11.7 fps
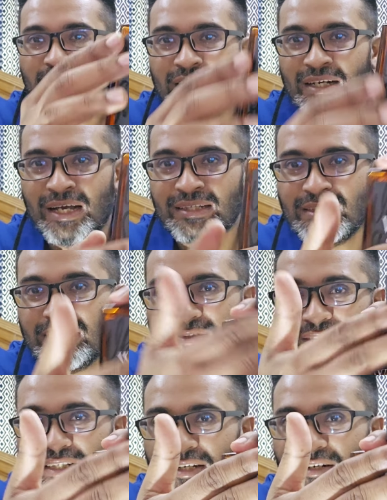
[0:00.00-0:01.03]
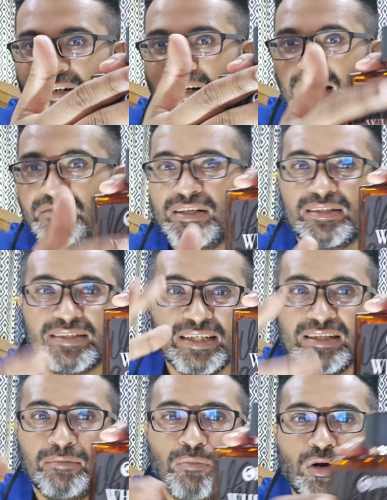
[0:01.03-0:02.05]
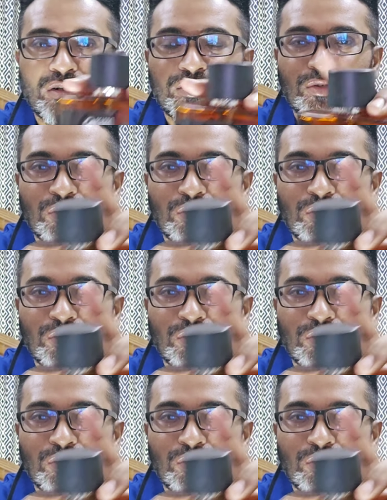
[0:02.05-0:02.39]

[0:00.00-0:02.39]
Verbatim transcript: Nice little sticker. I haven't seen the box,